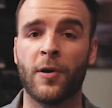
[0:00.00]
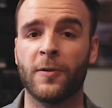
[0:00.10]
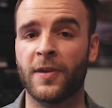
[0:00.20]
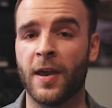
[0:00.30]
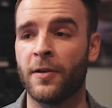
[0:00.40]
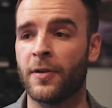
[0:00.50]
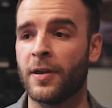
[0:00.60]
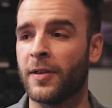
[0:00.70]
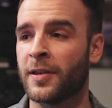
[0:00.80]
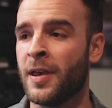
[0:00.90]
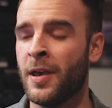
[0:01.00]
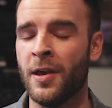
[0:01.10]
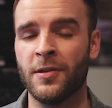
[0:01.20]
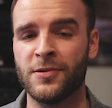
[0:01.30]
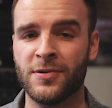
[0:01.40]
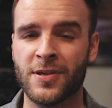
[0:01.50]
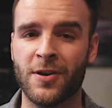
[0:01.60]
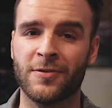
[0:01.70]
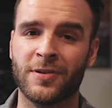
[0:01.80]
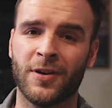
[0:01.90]
part of catering like two
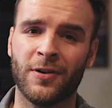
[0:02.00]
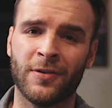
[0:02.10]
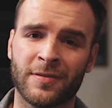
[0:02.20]
years ago,